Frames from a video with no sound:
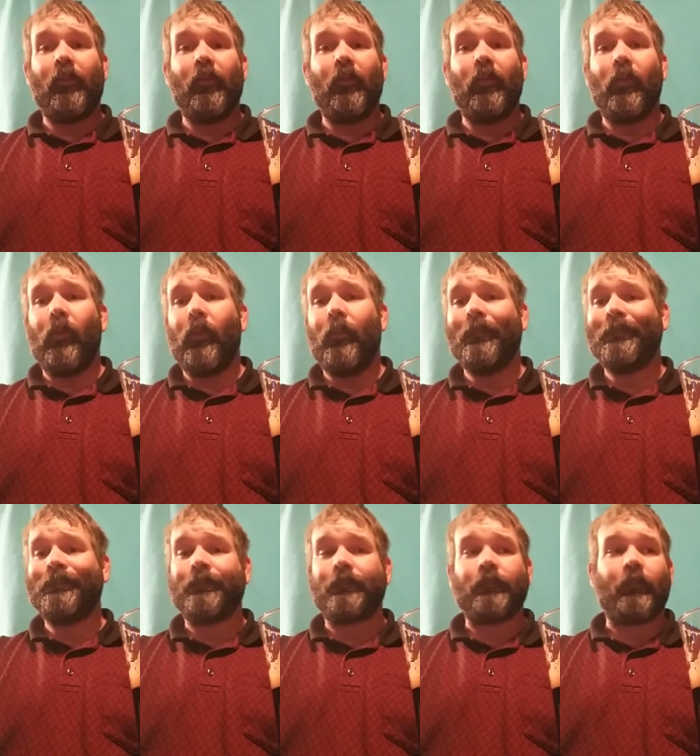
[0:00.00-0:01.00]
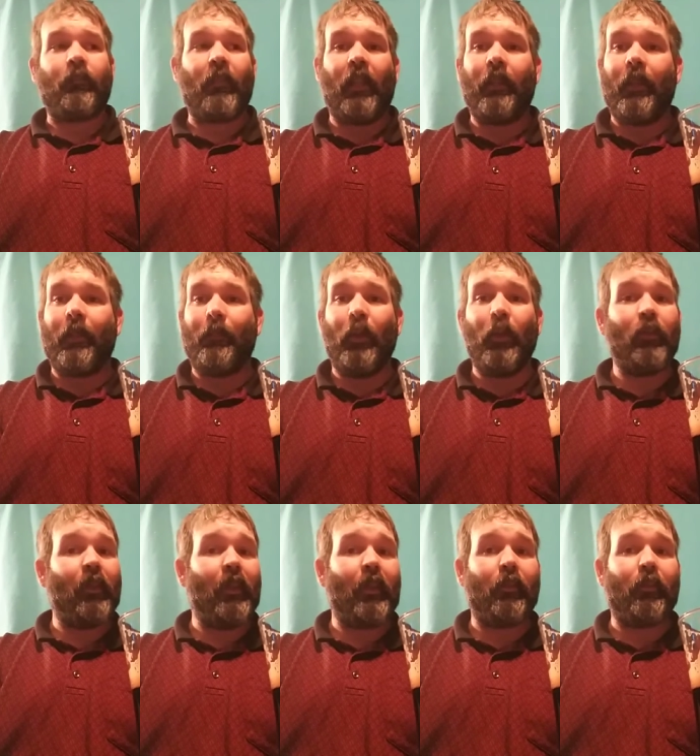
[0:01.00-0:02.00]
to like
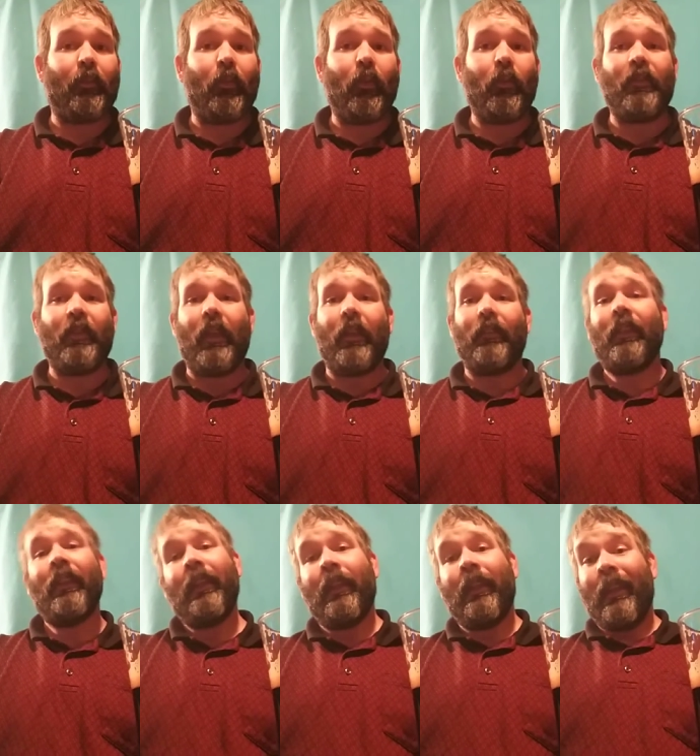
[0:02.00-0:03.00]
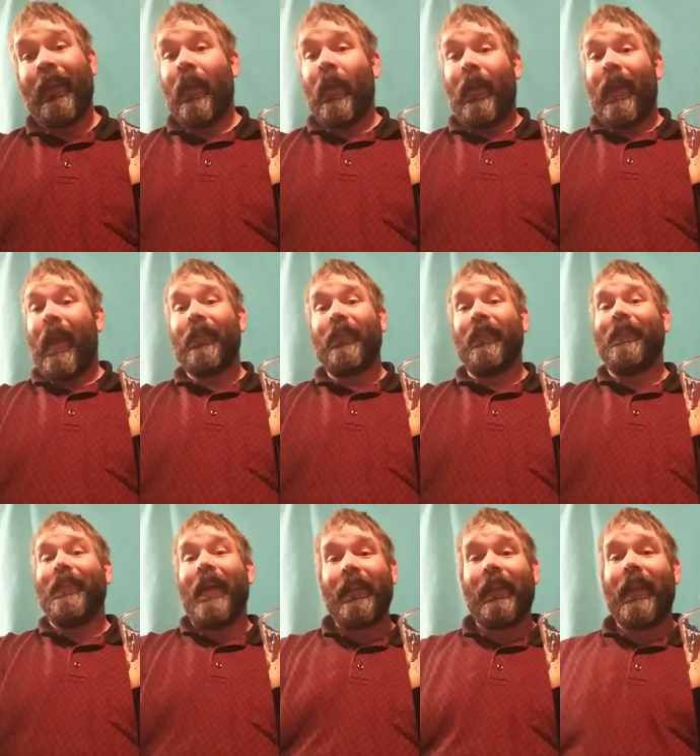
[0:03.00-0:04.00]
Bill's Liquor Store, which has has a
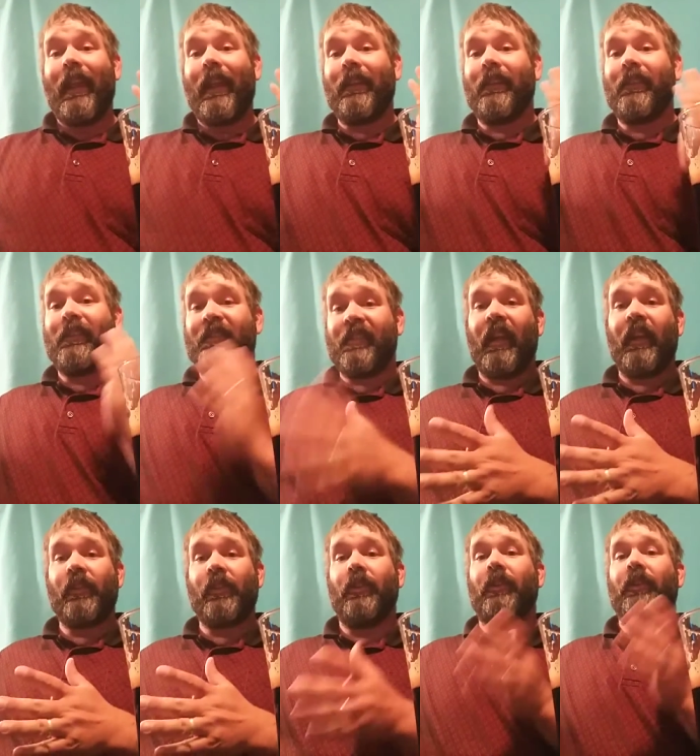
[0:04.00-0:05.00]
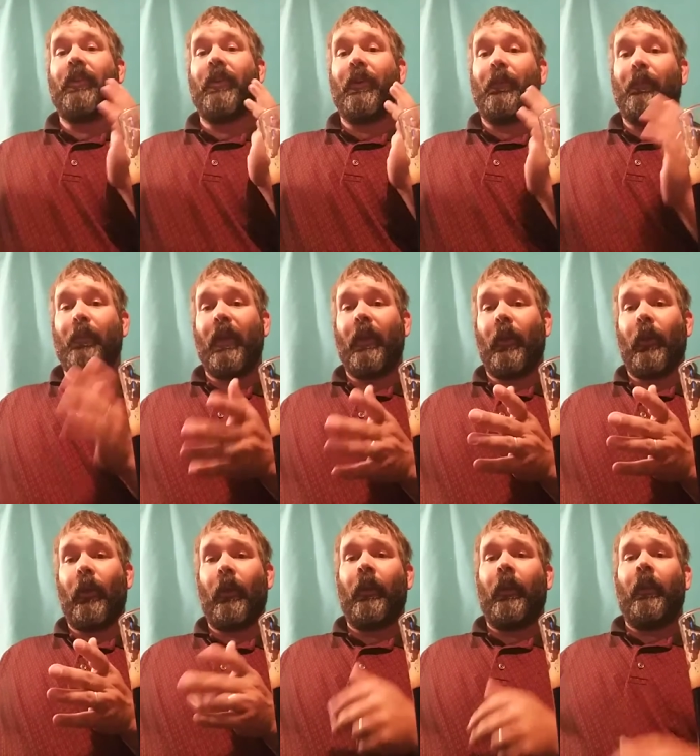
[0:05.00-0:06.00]
dedicated section to
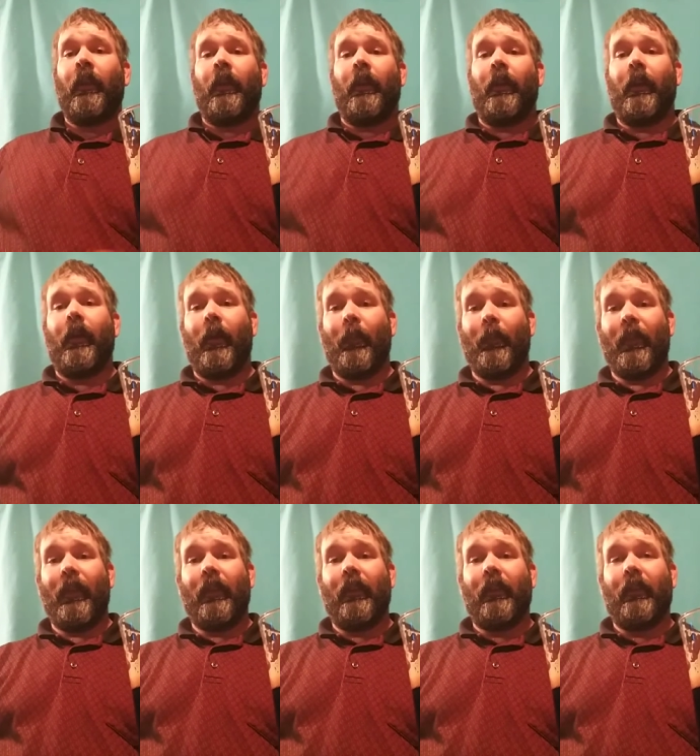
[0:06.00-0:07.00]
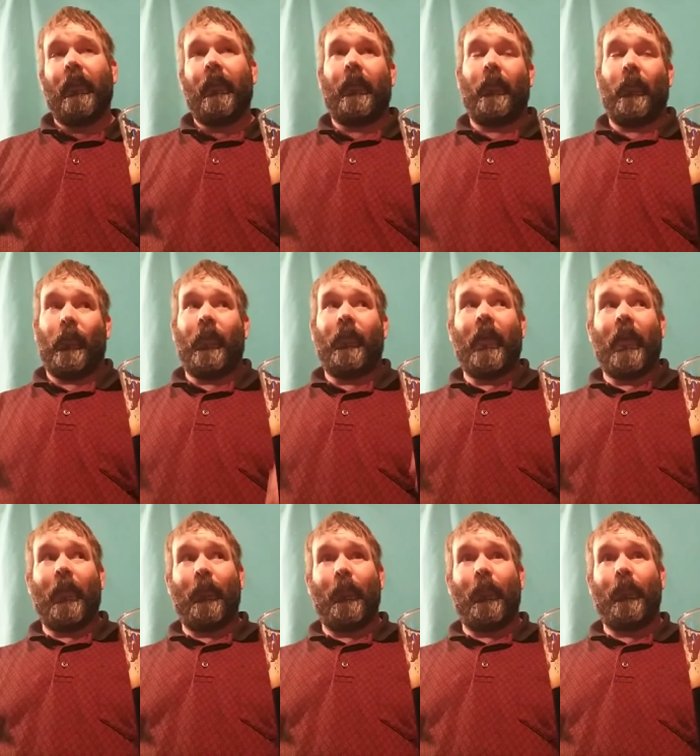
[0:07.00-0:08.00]
beer. Um, we've
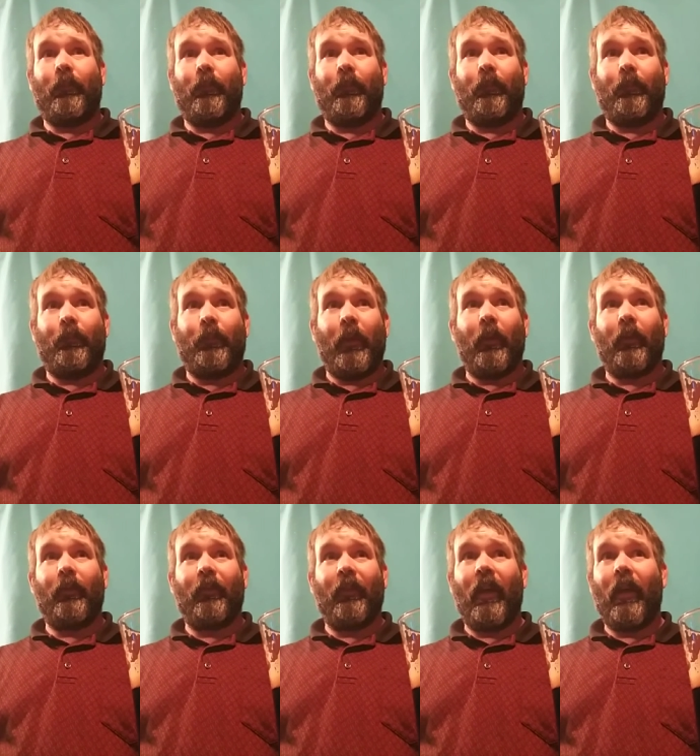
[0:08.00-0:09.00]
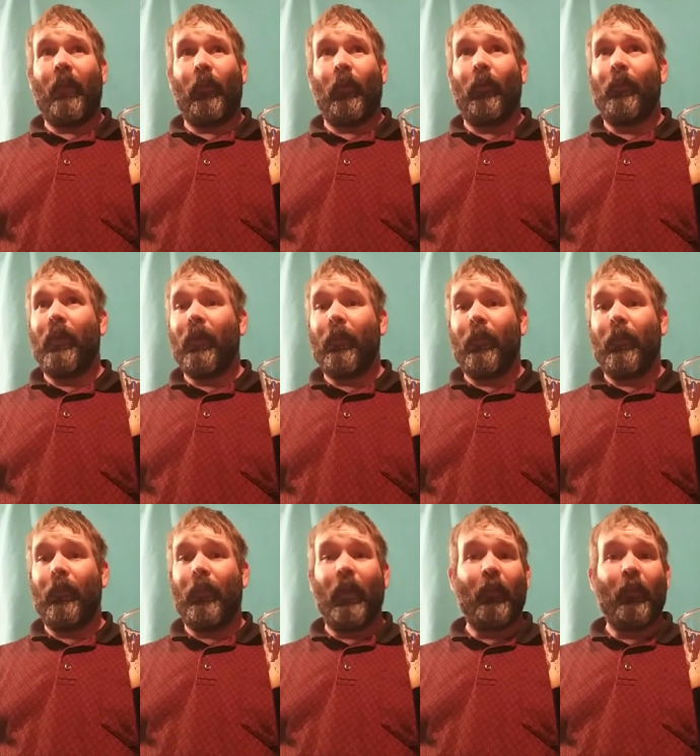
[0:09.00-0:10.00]
got a beer shop or
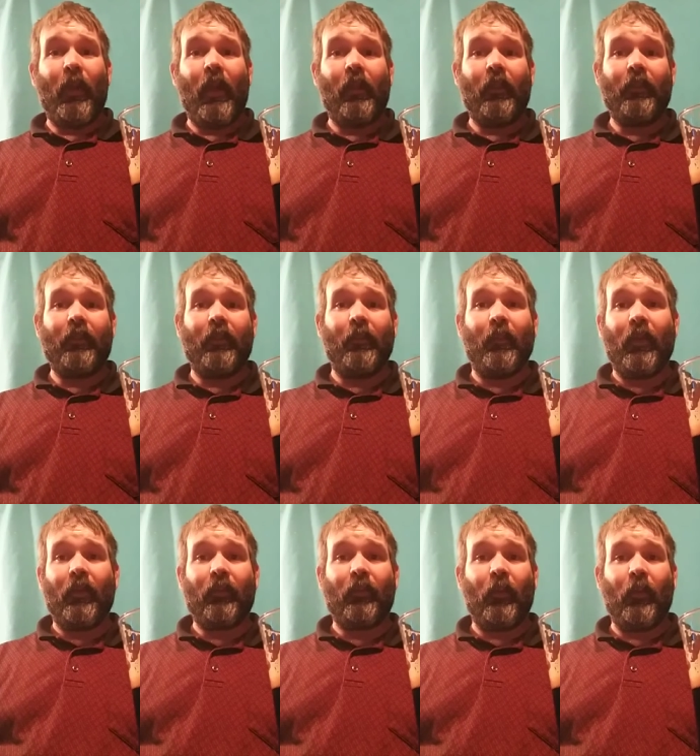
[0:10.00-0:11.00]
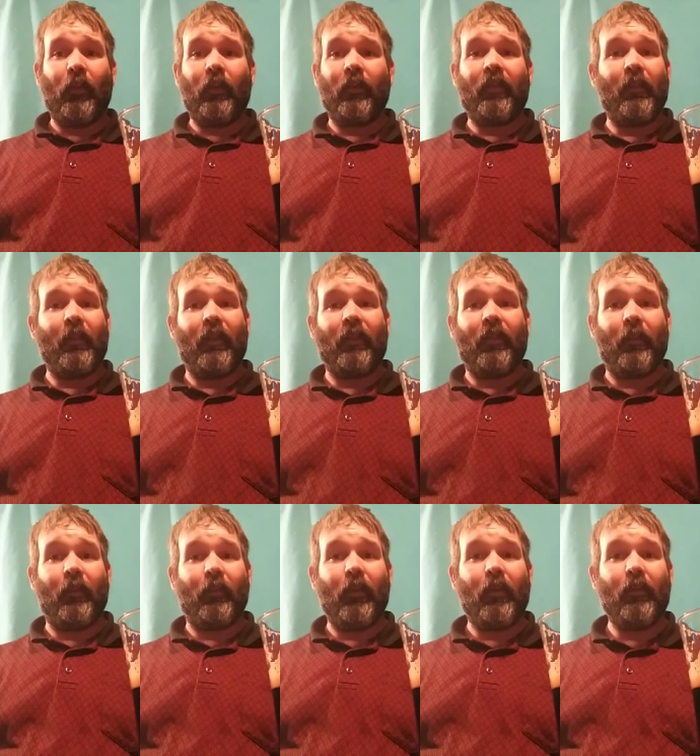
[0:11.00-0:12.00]
beer palace in Moncks Corner, 10 minutes up
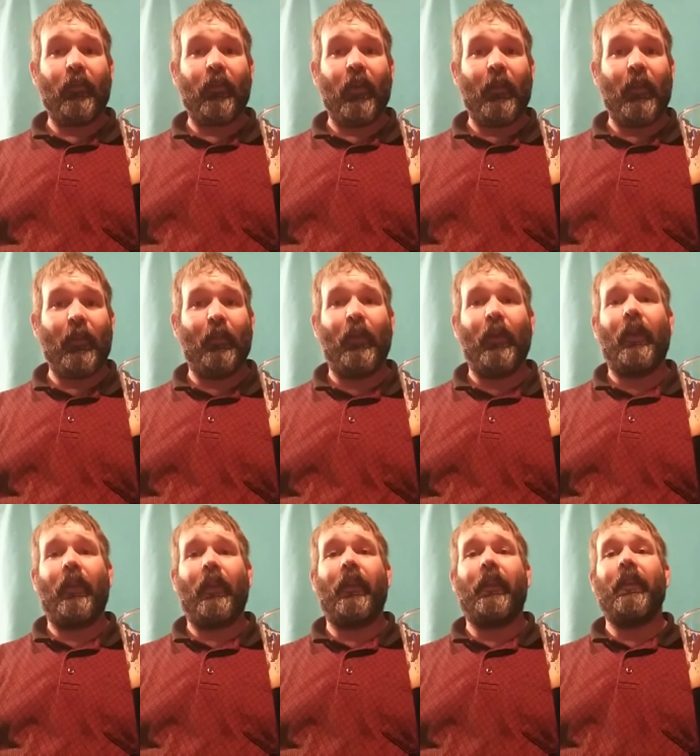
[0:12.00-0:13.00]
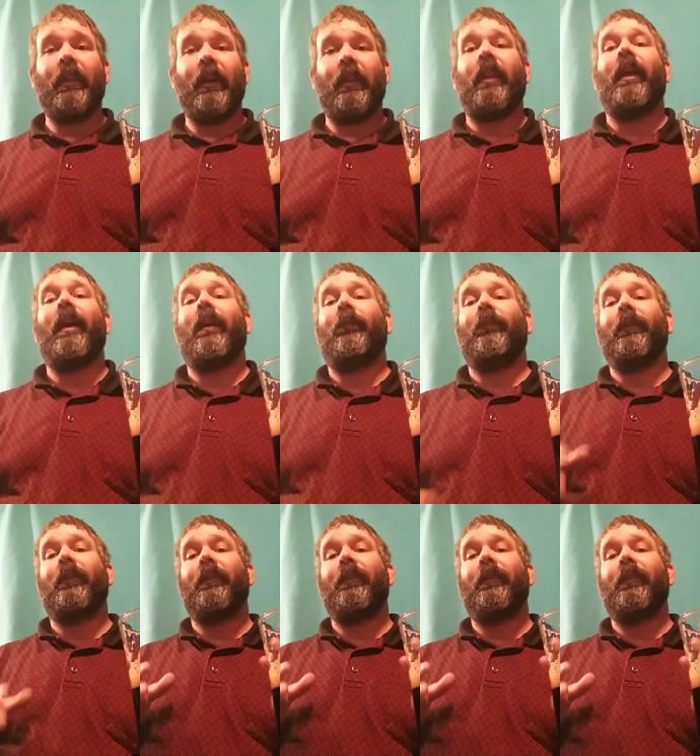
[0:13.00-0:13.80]
the road from me, but it doesn't have